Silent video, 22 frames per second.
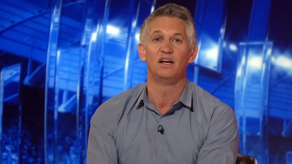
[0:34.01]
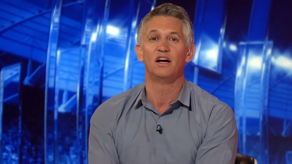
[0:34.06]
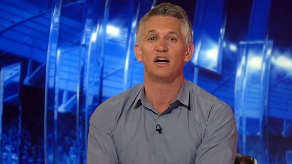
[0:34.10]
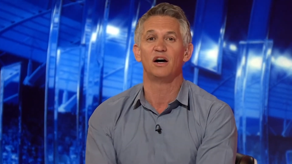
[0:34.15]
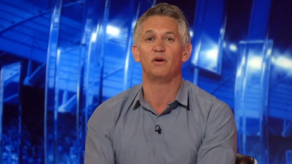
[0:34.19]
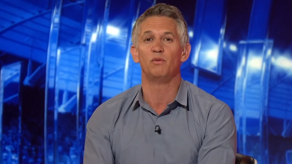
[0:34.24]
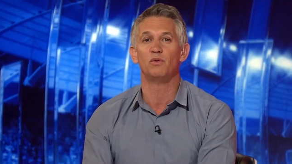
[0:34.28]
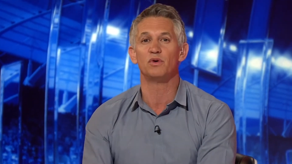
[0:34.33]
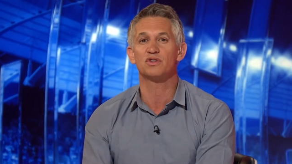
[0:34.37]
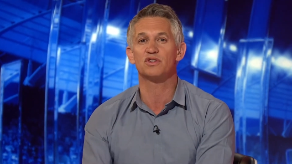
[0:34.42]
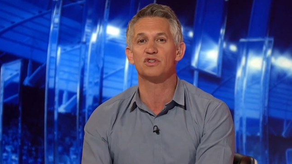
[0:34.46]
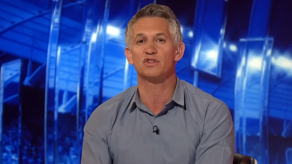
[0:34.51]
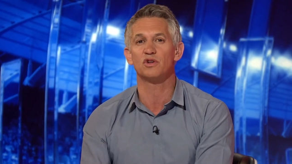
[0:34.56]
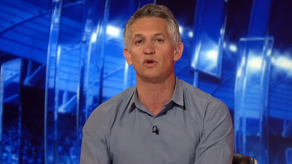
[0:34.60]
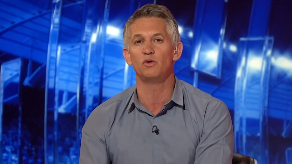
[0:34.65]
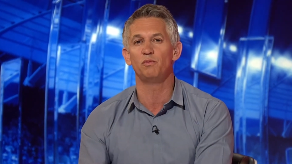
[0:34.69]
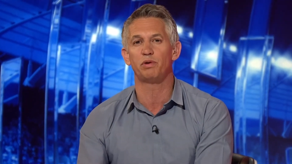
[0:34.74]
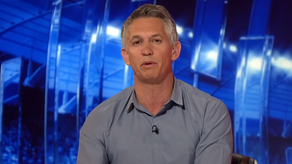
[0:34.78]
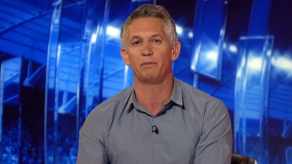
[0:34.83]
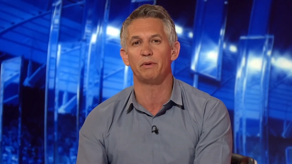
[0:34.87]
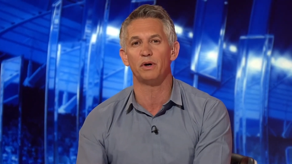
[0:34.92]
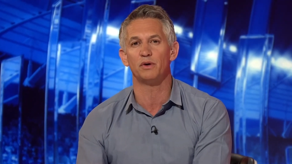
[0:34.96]
and was
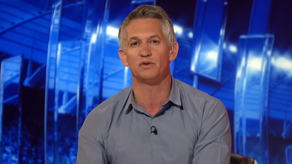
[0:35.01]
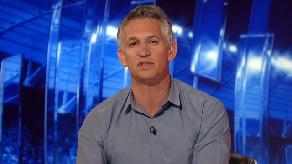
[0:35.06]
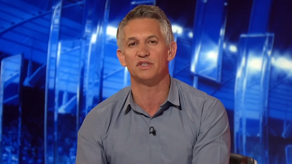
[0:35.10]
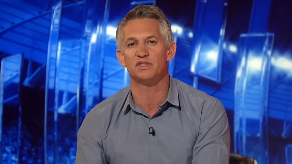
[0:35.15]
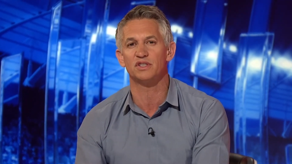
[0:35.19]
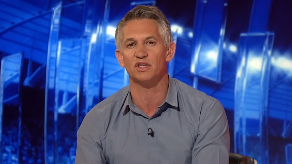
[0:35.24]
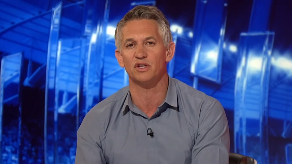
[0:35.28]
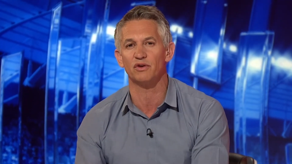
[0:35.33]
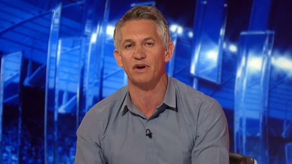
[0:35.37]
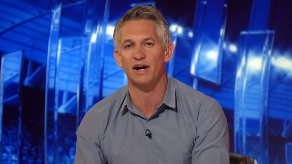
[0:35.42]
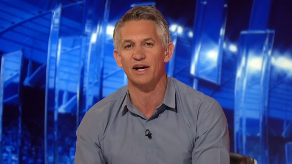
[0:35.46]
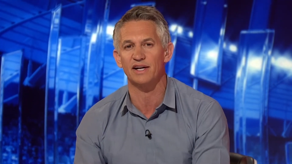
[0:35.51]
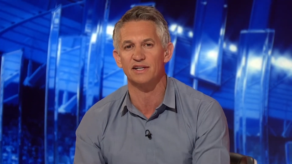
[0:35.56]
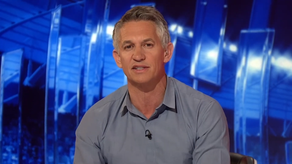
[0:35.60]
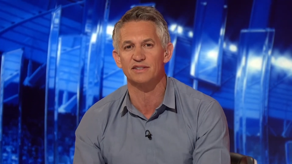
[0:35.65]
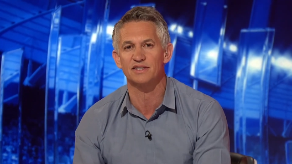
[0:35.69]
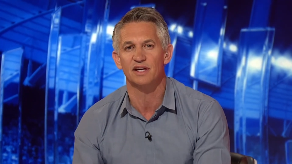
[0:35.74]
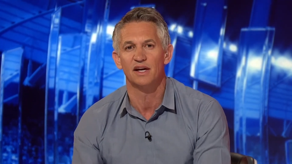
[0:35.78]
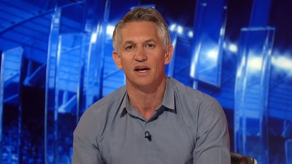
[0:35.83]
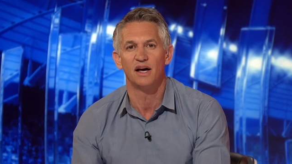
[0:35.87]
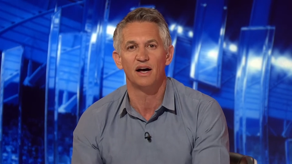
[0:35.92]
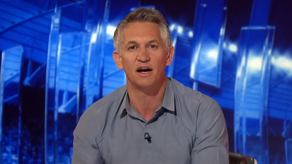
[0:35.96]
soon promoted to the
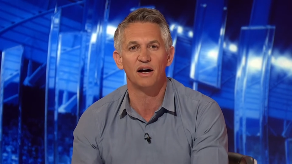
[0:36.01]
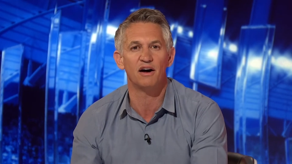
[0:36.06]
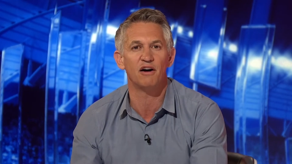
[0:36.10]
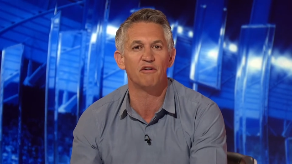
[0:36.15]
ranks uh,